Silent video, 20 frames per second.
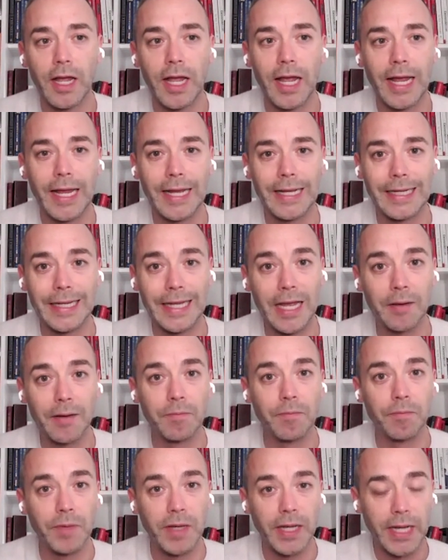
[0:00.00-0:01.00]
And again,
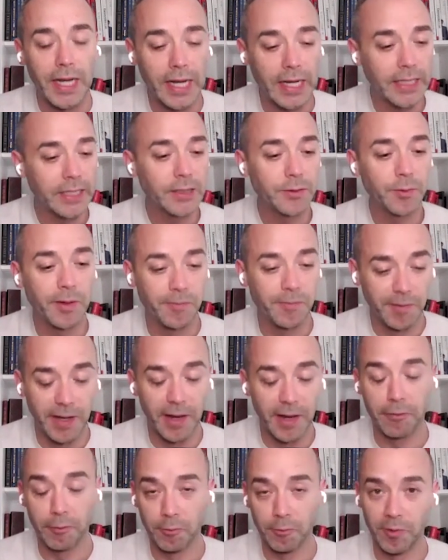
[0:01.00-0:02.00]
because we've
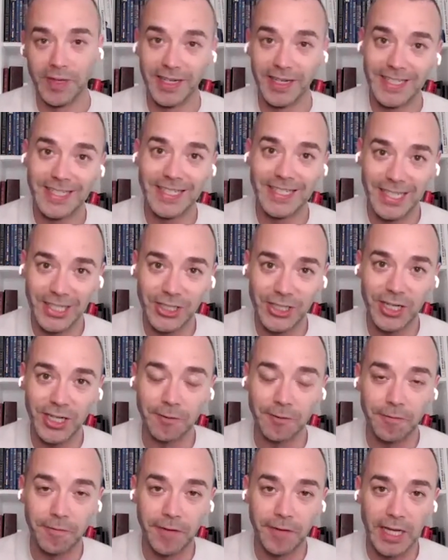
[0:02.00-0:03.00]
never witnessed such a
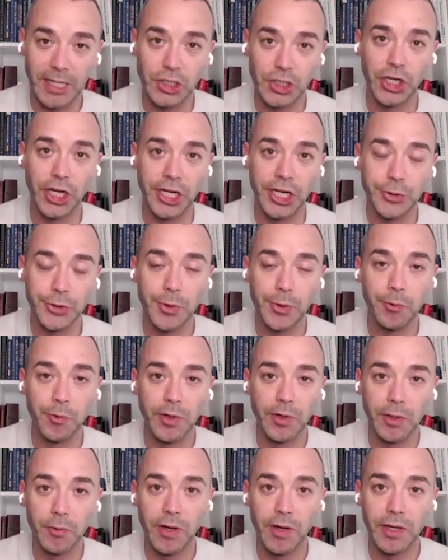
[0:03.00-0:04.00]
fast change, we
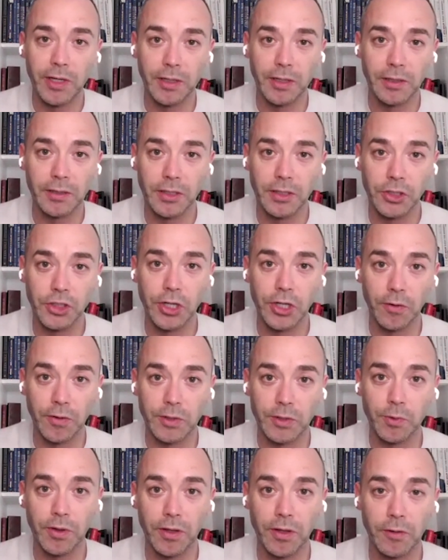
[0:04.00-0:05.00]
really want to share
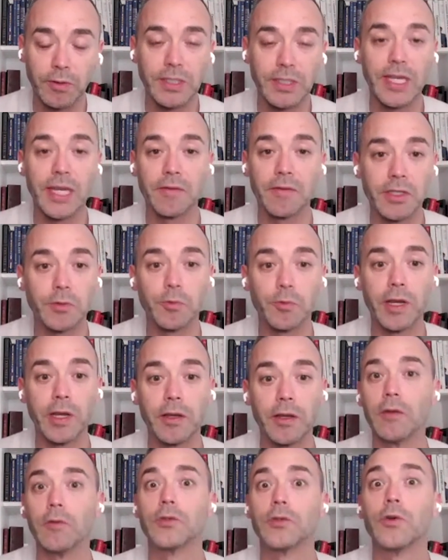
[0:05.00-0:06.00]
this with you instead of just waiting,
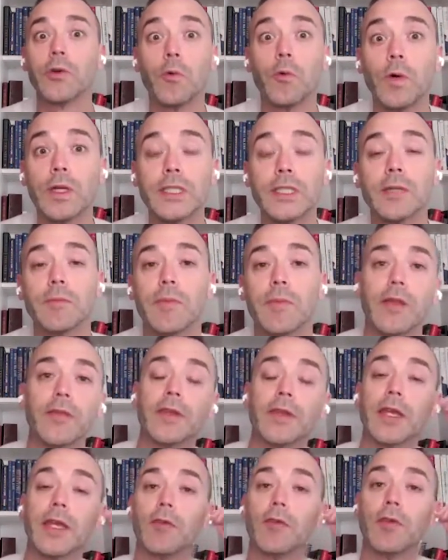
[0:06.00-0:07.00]
sort of once a month
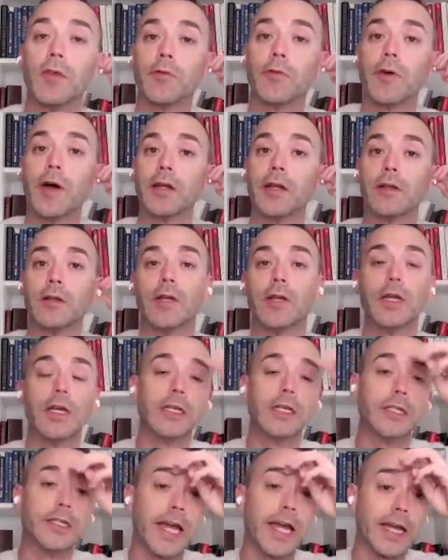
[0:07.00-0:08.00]
to give you the final
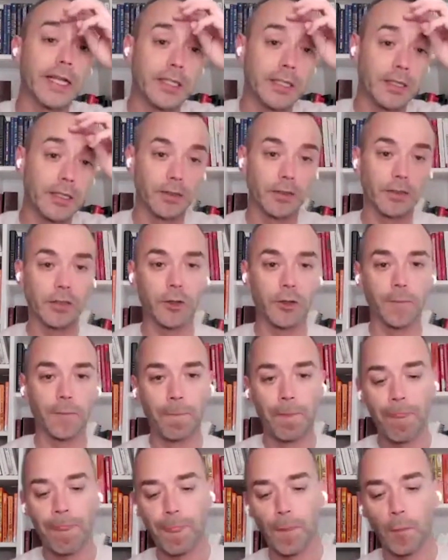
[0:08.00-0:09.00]
stats. So
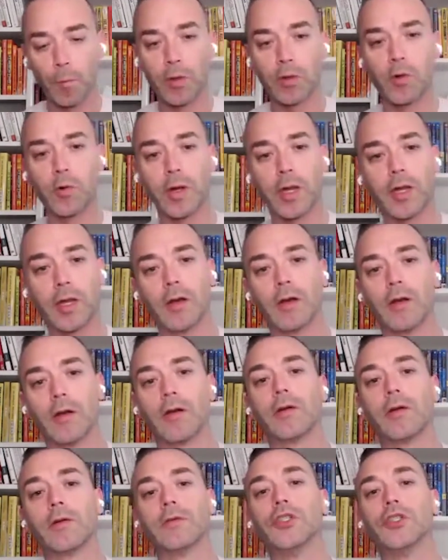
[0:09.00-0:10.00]
real quick
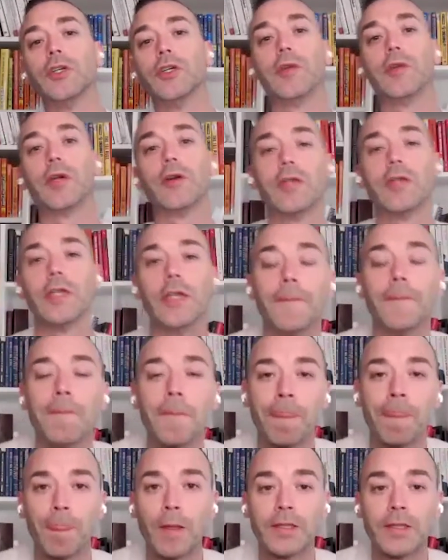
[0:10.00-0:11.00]
here, GVRD
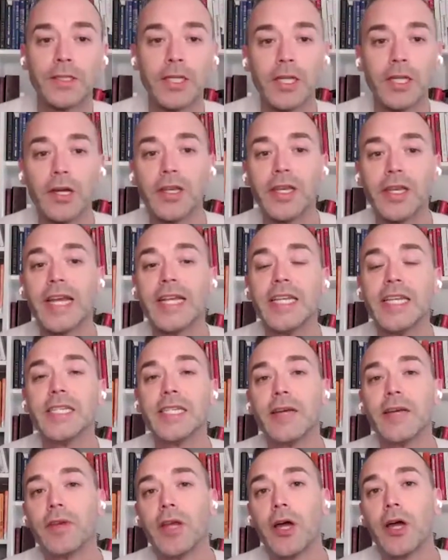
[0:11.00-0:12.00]
sitting on
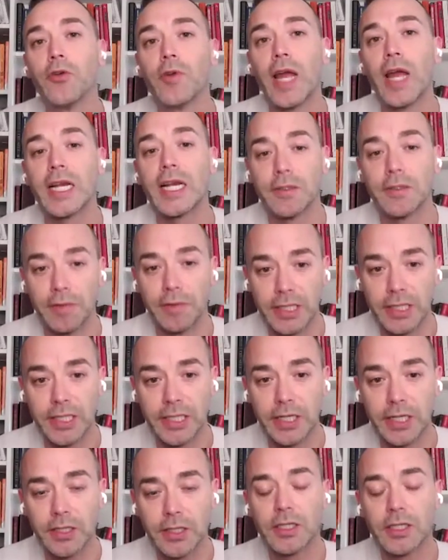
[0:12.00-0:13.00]
9,700 active
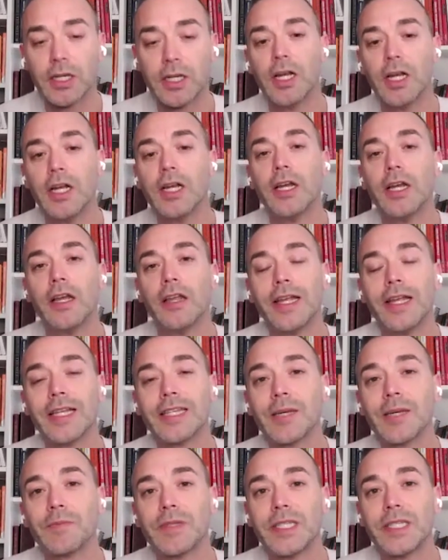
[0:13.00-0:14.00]
listings.
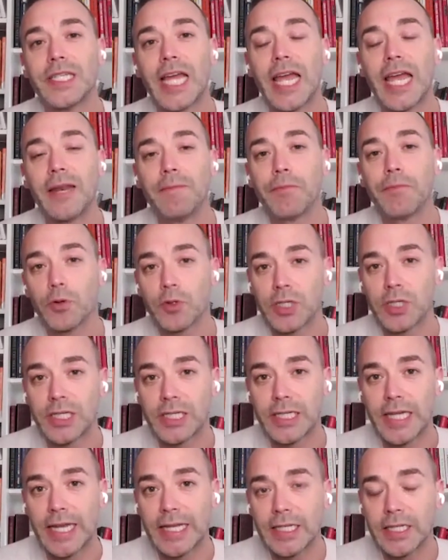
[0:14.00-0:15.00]
That's up
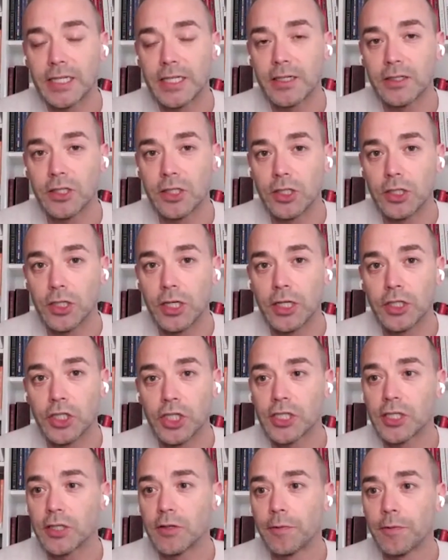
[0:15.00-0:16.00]
10% in
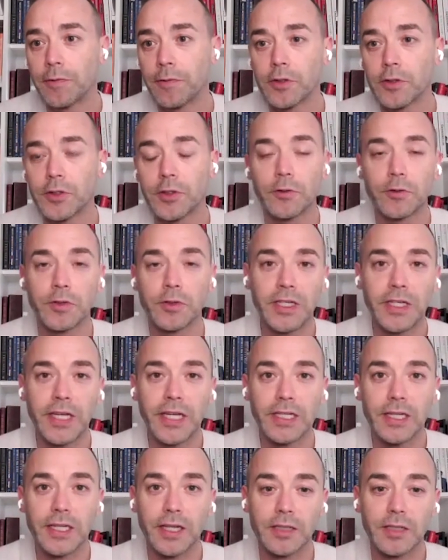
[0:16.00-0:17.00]
just the first 13
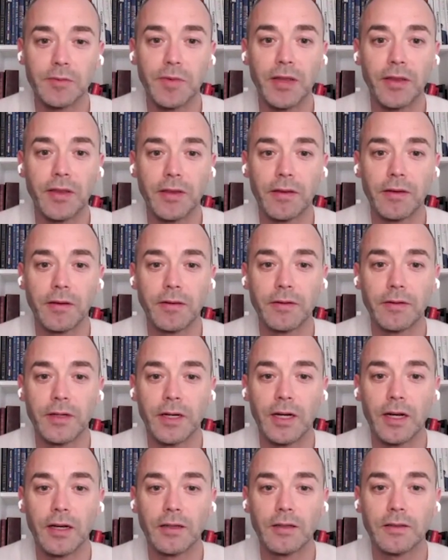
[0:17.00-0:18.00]
days of this month.
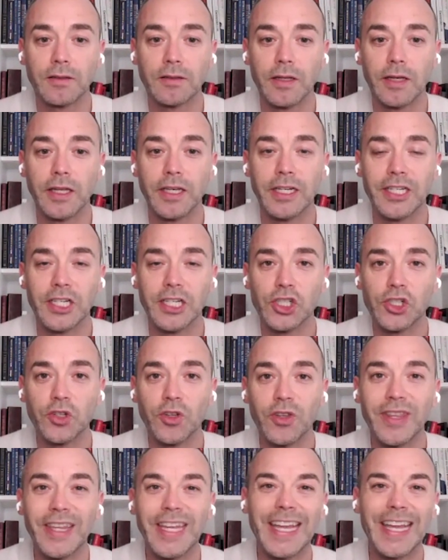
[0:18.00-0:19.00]
An
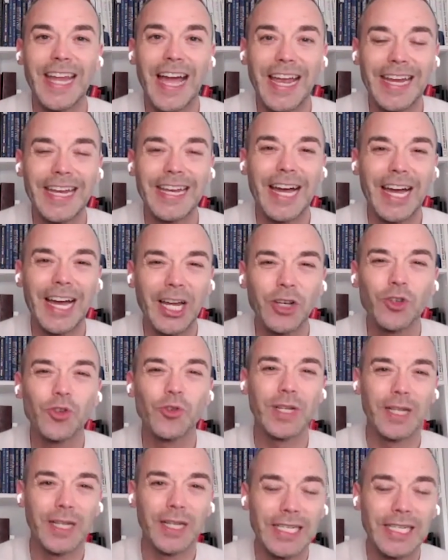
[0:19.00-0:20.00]
additional
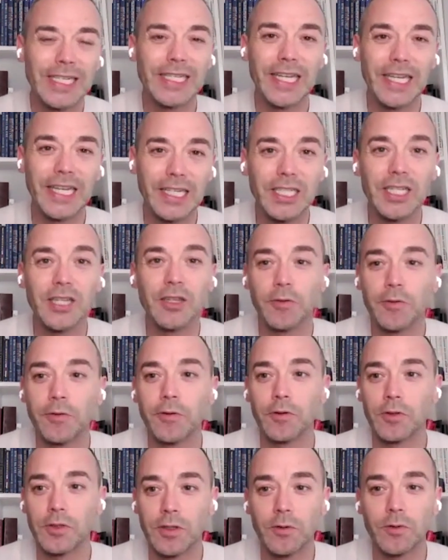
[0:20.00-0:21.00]
900 listings in the
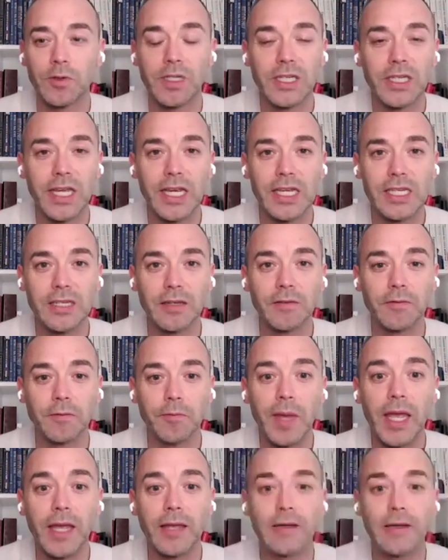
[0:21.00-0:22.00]
first 13 days of
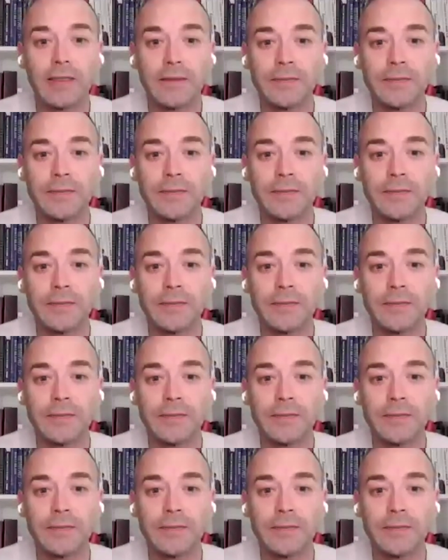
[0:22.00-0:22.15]
May.